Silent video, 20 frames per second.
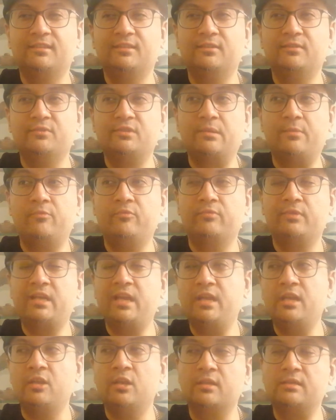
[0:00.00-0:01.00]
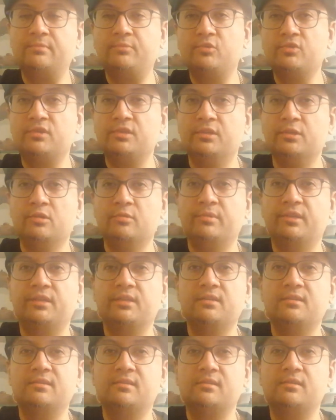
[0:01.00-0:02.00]
which I'm kind of not supposed to do
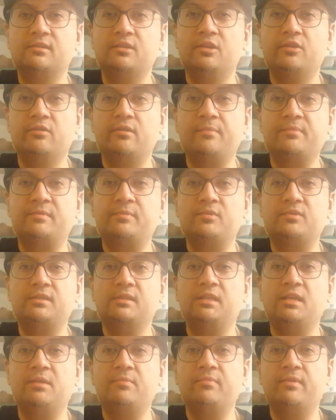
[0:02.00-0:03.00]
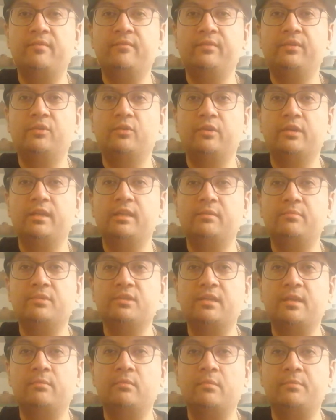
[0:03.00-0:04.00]
because I'm supposed to keep inventory at
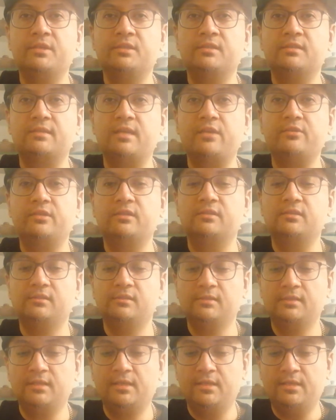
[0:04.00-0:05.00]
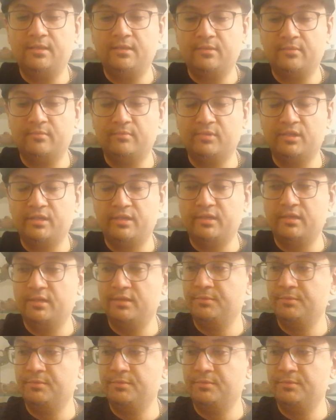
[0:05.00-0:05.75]
my business address. But